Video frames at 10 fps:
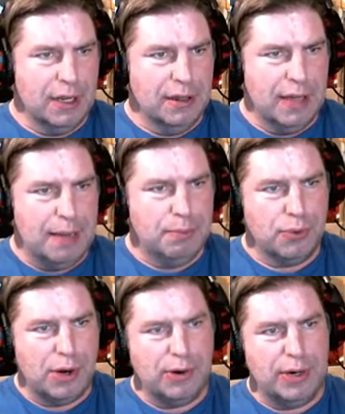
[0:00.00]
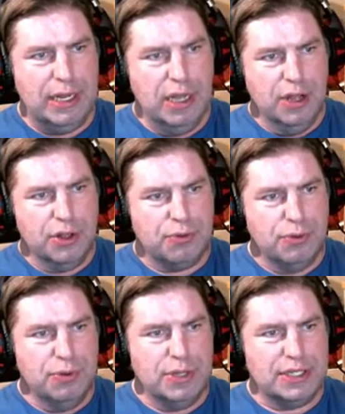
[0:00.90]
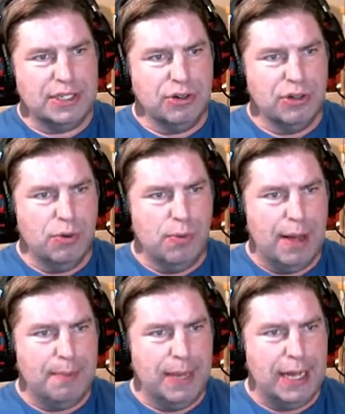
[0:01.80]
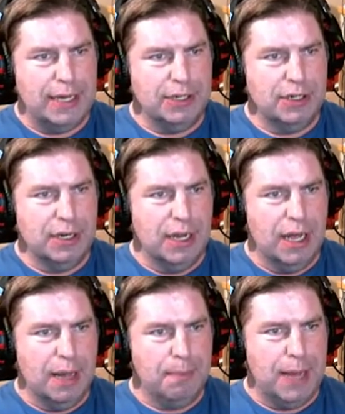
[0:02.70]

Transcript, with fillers: library through the serial wombat uh,